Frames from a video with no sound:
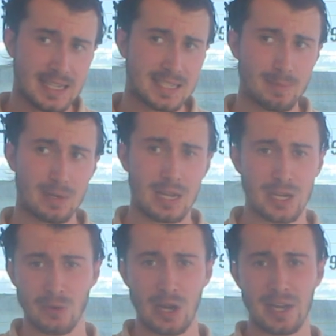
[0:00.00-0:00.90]
similar
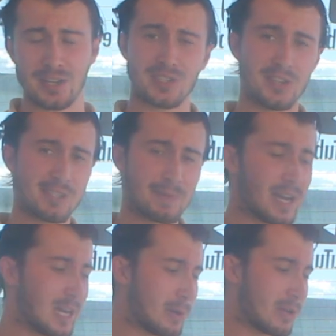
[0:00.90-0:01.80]
ingredients to
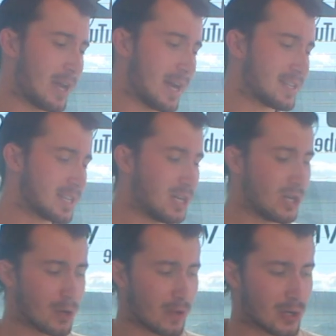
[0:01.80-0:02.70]
spaghetti bolognese,
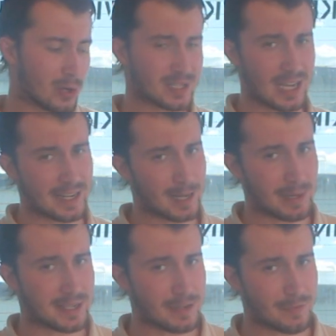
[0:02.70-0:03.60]
although cooked a little
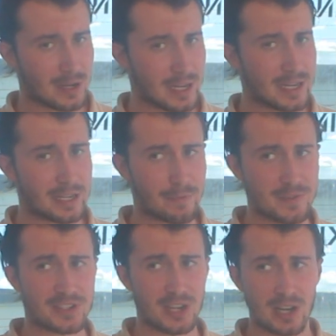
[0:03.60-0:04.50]
bit differently,
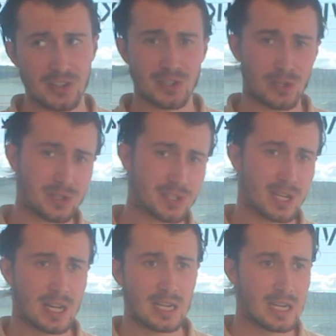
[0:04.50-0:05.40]
different style of sauce
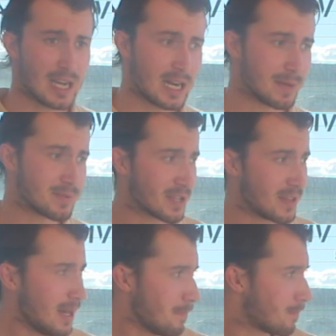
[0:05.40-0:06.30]
to
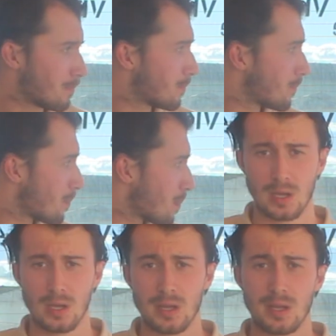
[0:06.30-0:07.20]
that.
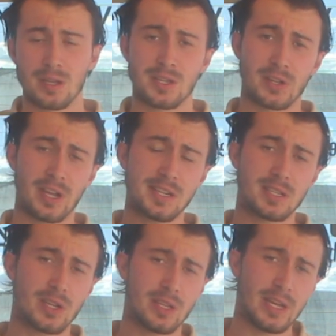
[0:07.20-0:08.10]
So I guess
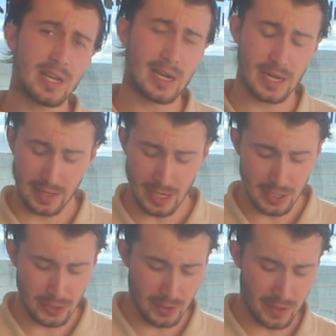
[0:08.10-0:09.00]
the
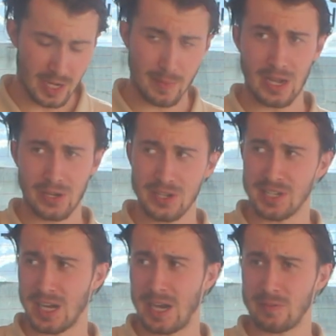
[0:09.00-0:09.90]
only good thing about
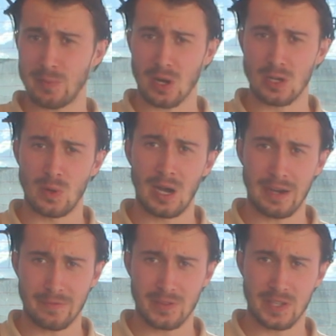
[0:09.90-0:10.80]
using half a bottle of
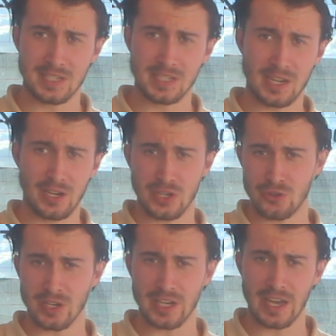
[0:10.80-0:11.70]
wine for this is that you can
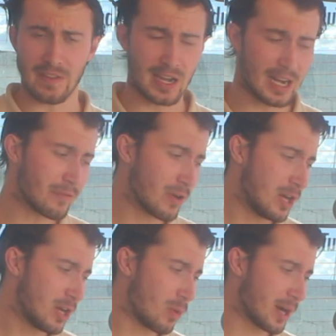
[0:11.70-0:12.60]
drink the other half
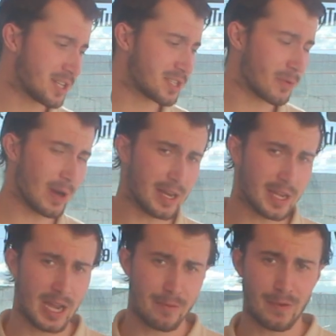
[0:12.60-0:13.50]
while you sit around the
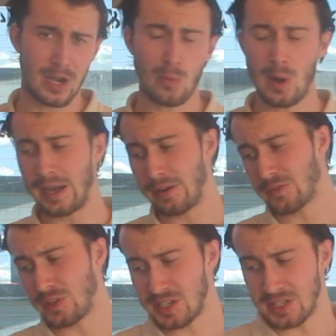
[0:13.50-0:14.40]
campfire waiting
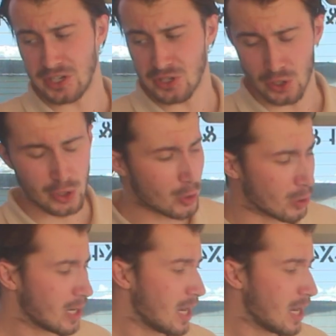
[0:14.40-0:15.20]
for this dish to cook.